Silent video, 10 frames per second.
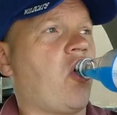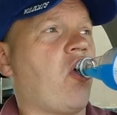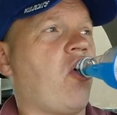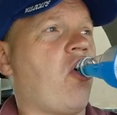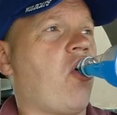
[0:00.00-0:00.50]

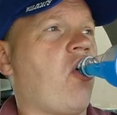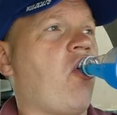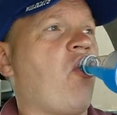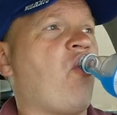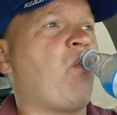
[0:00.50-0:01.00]
Drink of
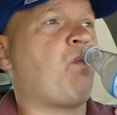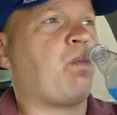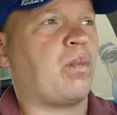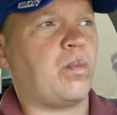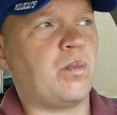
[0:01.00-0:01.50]
soft drink
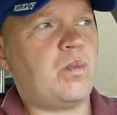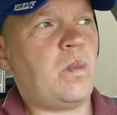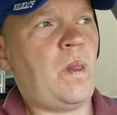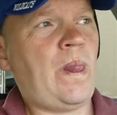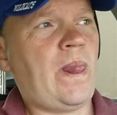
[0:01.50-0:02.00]
is something
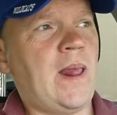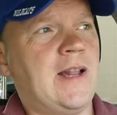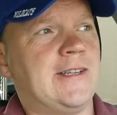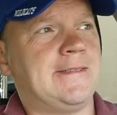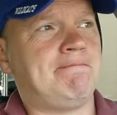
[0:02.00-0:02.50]
that was
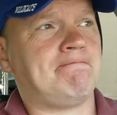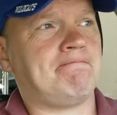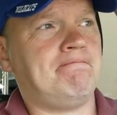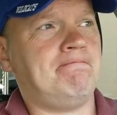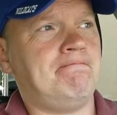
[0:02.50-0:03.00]
invented in
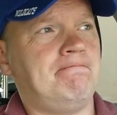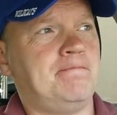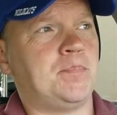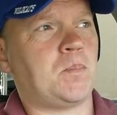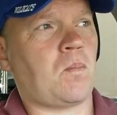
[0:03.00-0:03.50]

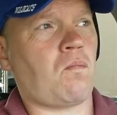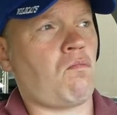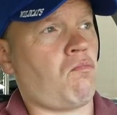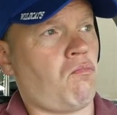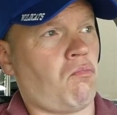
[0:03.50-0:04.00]

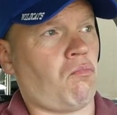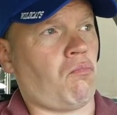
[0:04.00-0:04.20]
1767.